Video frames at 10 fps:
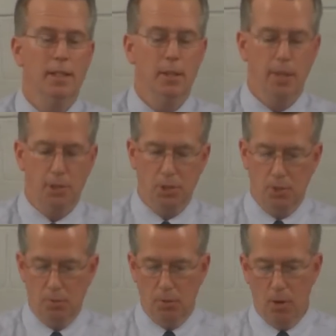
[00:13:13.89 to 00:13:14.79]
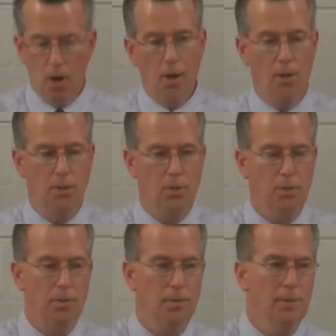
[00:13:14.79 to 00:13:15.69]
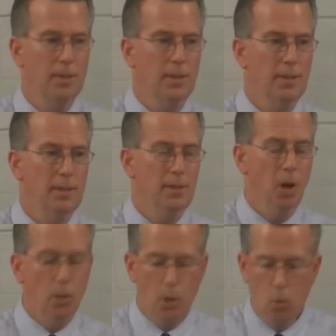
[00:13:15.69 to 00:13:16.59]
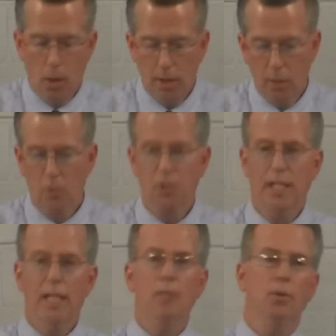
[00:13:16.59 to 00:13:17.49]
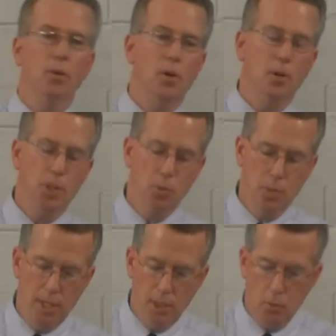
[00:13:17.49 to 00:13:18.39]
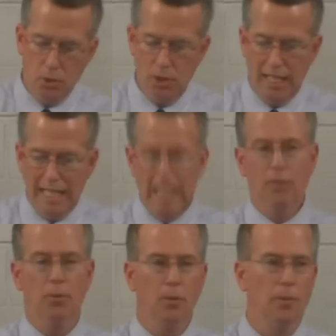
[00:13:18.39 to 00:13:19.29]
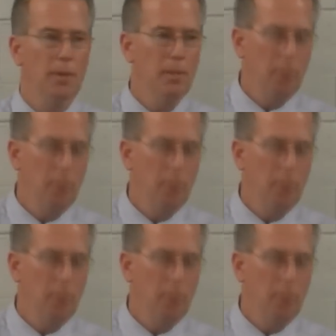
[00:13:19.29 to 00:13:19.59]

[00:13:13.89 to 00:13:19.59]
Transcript: You had a sinful heart. All you wanted was evil. All you did was evil.